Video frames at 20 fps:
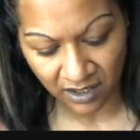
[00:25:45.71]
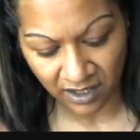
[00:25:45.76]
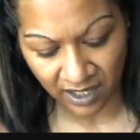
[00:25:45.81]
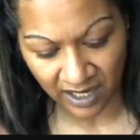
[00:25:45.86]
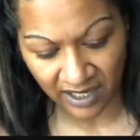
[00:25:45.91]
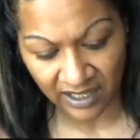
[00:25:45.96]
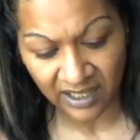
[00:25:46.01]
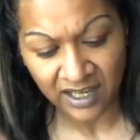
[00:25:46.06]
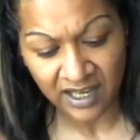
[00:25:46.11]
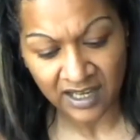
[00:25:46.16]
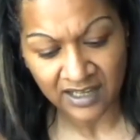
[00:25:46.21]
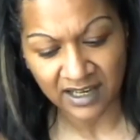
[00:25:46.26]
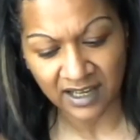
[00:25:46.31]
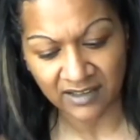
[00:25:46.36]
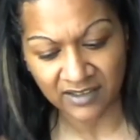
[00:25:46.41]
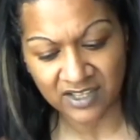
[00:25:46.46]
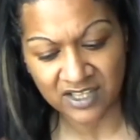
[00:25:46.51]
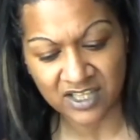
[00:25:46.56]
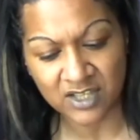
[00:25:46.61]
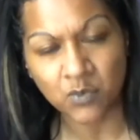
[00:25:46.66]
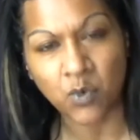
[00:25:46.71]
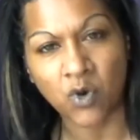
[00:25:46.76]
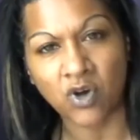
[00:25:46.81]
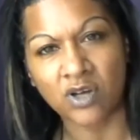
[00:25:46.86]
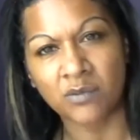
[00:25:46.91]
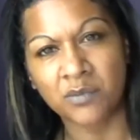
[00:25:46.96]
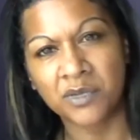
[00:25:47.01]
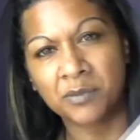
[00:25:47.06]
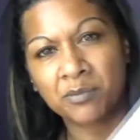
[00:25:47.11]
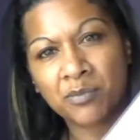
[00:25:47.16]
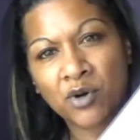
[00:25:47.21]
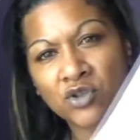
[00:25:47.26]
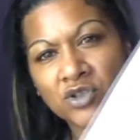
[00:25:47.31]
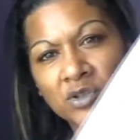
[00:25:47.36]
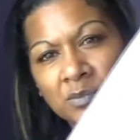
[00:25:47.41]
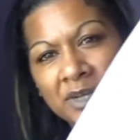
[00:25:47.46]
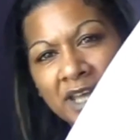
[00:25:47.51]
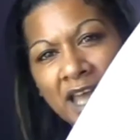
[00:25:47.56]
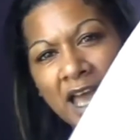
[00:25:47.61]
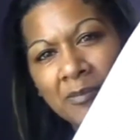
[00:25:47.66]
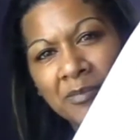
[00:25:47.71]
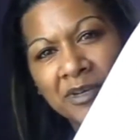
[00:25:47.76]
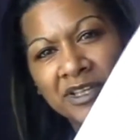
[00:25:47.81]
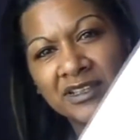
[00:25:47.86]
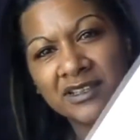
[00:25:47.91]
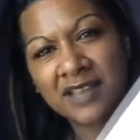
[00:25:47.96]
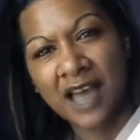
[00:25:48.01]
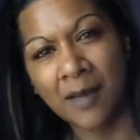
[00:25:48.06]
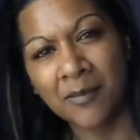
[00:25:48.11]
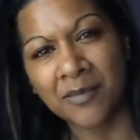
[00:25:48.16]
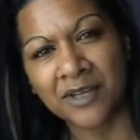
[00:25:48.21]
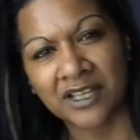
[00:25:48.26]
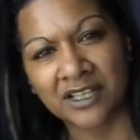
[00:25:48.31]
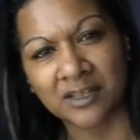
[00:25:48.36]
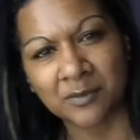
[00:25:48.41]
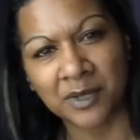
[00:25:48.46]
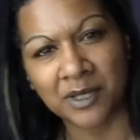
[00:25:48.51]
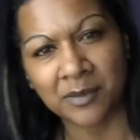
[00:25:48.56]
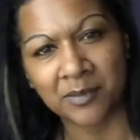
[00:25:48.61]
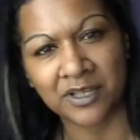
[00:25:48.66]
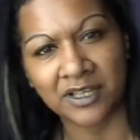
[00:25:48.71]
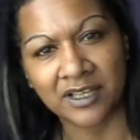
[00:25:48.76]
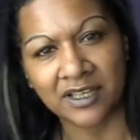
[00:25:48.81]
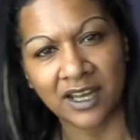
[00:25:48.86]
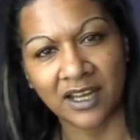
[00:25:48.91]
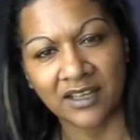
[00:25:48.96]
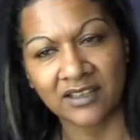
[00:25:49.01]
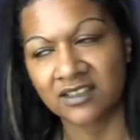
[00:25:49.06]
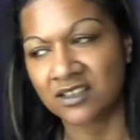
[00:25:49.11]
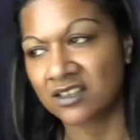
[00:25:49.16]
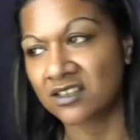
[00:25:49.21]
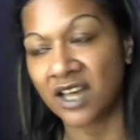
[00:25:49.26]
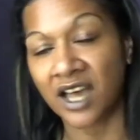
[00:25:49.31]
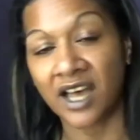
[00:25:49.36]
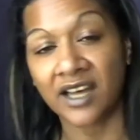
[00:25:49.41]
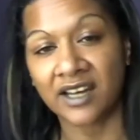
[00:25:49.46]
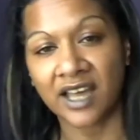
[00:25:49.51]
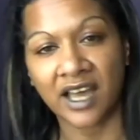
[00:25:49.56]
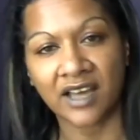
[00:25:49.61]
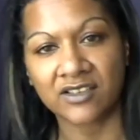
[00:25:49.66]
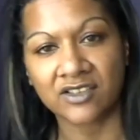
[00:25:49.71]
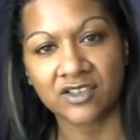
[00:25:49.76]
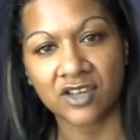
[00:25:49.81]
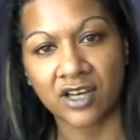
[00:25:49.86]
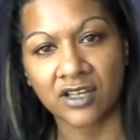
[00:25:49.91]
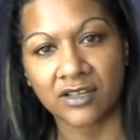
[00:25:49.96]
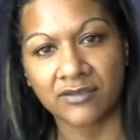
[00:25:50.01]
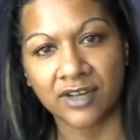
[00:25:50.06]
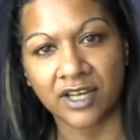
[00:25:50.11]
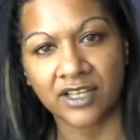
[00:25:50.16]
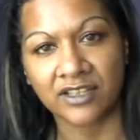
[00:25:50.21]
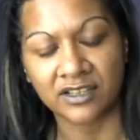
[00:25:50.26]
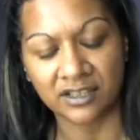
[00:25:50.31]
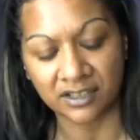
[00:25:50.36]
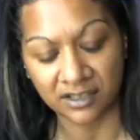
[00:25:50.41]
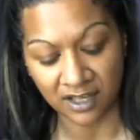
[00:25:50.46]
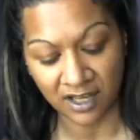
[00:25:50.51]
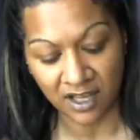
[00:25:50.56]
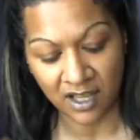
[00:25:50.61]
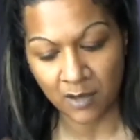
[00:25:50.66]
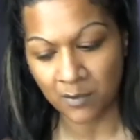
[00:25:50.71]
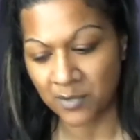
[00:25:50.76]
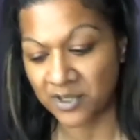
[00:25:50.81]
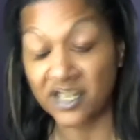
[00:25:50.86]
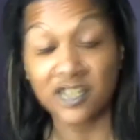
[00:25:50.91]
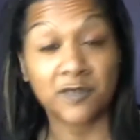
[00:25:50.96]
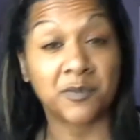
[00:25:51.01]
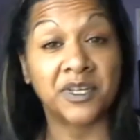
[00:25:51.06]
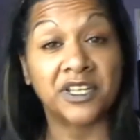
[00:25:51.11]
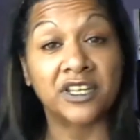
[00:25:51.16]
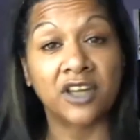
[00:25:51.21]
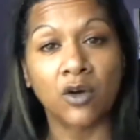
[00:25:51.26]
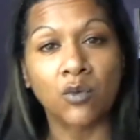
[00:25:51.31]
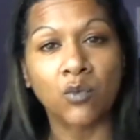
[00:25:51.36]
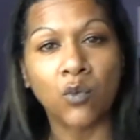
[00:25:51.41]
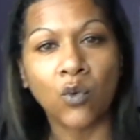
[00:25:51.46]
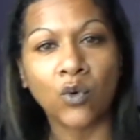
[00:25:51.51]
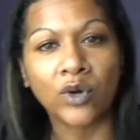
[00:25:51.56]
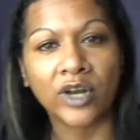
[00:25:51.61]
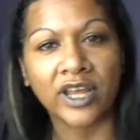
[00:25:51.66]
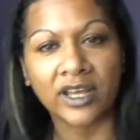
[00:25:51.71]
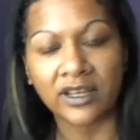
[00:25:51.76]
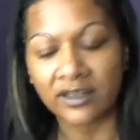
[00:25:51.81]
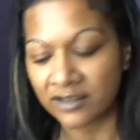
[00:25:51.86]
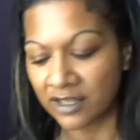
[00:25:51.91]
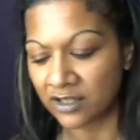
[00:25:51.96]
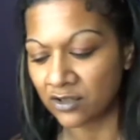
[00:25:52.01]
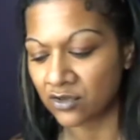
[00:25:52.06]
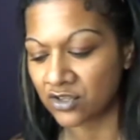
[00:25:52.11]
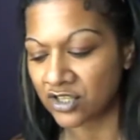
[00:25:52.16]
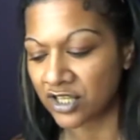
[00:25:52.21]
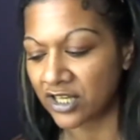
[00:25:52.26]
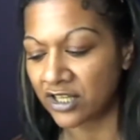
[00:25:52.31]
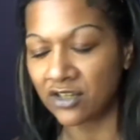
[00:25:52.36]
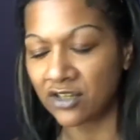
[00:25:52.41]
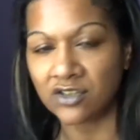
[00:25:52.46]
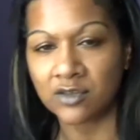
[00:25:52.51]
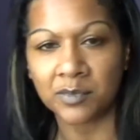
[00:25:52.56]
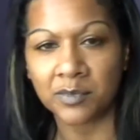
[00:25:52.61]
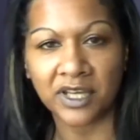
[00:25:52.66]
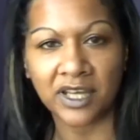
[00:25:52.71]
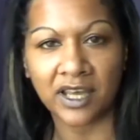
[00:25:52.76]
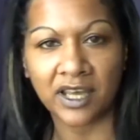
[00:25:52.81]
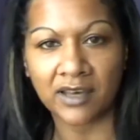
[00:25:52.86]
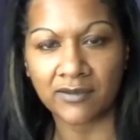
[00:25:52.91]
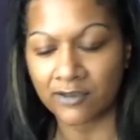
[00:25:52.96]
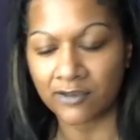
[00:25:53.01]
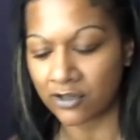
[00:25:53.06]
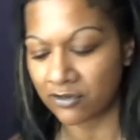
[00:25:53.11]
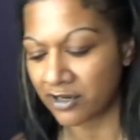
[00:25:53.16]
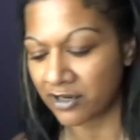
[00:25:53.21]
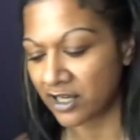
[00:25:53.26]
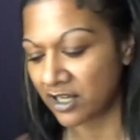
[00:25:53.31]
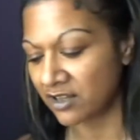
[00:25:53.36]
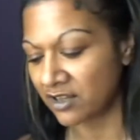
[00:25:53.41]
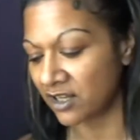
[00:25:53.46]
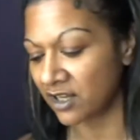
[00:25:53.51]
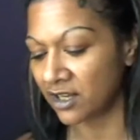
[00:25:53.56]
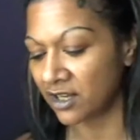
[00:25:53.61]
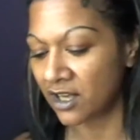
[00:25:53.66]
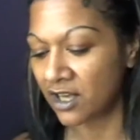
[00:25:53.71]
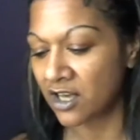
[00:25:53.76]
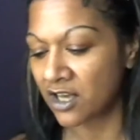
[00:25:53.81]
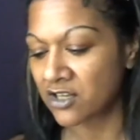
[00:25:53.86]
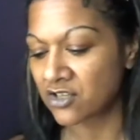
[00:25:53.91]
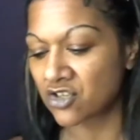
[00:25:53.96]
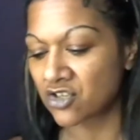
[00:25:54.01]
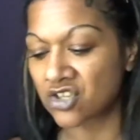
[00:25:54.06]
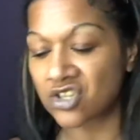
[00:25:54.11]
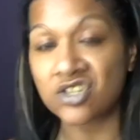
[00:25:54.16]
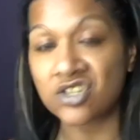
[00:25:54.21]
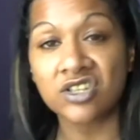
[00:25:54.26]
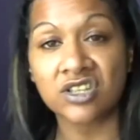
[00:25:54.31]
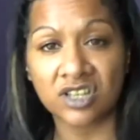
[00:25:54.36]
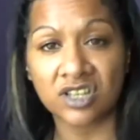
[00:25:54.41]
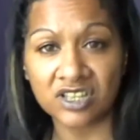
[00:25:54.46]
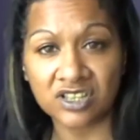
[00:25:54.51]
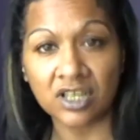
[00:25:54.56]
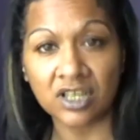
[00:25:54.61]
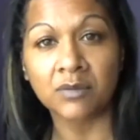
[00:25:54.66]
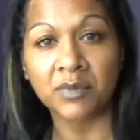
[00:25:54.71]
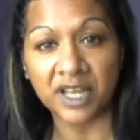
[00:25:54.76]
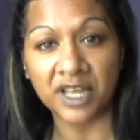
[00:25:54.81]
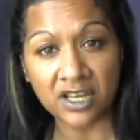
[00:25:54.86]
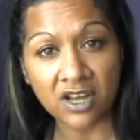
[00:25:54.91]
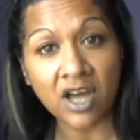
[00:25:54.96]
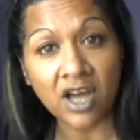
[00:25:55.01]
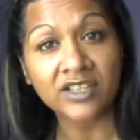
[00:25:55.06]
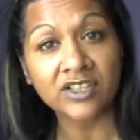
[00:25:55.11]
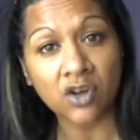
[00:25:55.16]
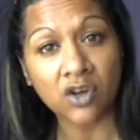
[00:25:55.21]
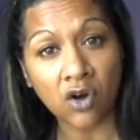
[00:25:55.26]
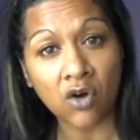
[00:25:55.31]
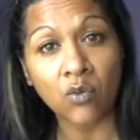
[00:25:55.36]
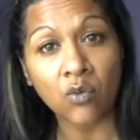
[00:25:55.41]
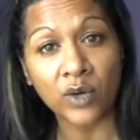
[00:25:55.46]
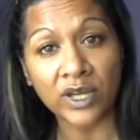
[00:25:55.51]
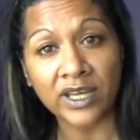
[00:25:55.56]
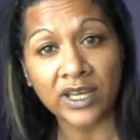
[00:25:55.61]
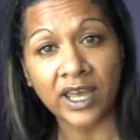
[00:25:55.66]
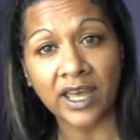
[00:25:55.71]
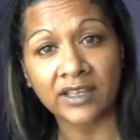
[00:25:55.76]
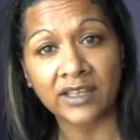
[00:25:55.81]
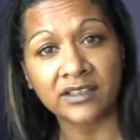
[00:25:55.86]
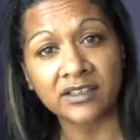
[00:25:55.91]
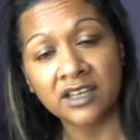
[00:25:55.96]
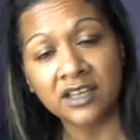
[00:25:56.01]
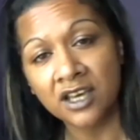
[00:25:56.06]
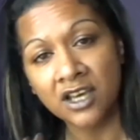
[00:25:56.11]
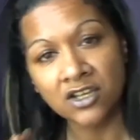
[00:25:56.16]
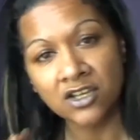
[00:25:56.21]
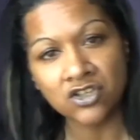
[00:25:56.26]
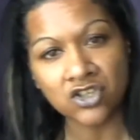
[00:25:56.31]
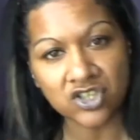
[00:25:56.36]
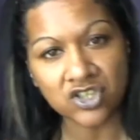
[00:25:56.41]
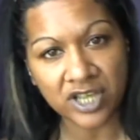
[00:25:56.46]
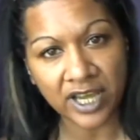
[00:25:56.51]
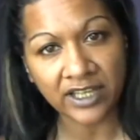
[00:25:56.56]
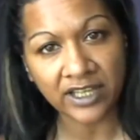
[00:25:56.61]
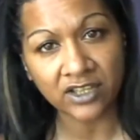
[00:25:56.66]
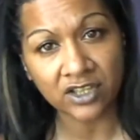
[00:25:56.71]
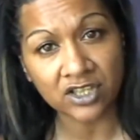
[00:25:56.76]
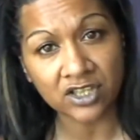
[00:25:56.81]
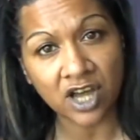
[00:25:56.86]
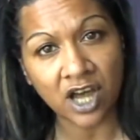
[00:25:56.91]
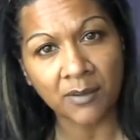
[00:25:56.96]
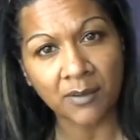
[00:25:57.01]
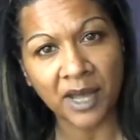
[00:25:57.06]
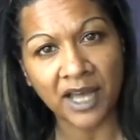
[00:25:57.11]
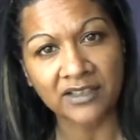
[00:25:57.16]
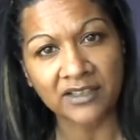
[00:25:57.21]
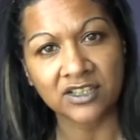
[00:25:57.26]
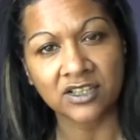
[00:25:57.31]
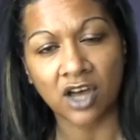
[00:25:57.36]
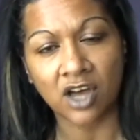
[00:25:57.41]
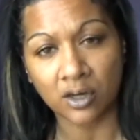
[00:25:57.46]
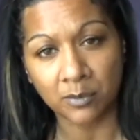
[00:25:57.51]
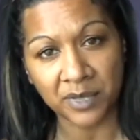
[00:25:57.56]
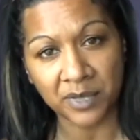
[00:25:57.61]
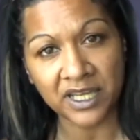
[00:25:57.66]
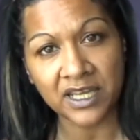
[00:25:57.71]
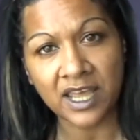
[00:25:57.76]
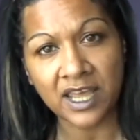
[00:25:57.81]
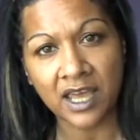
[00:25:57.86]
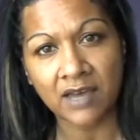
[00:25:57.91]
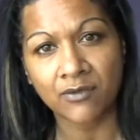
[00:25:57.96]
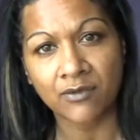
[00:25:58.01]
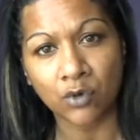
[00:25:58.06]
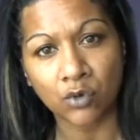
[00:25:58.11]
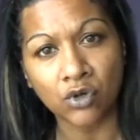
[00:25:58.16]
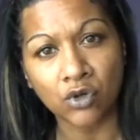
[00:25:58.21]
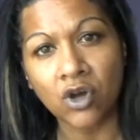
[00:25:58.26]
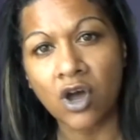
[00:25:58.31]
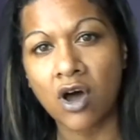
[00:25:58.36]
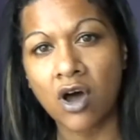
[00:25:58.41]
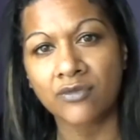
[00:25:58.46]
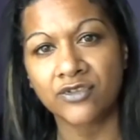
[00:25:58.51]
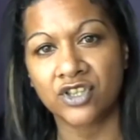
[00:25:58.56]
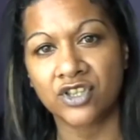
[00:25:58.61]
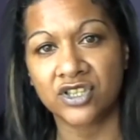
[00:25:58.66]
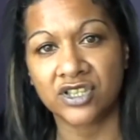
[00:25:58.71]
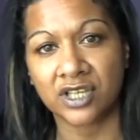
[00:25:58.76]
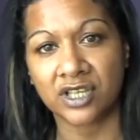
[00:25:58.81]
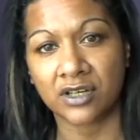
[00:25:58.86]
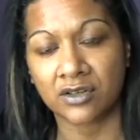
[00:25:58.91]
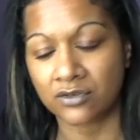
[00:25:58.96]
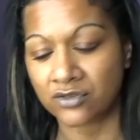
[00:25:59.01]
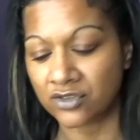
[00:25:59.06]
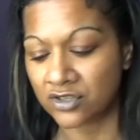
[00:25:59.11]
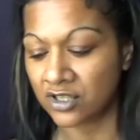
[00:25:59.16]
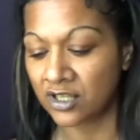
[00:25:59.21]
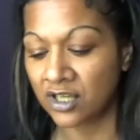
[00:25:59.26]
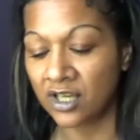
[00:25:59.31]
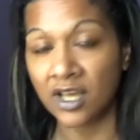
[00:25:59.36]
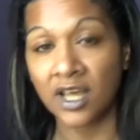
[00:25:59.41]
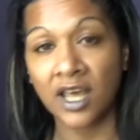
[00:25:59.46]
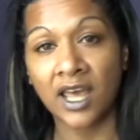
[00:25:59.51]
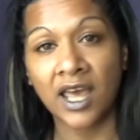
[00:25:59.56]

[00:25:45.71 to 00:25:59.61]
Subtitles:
Okay? Now, this is what can be possibly happening to people in London and outside of London, but there's been no warning. They're not telling you to be careful or anything. So just, it's going to be a nice hot weekend. Just take your time outside. Be careful. Look after yourselves.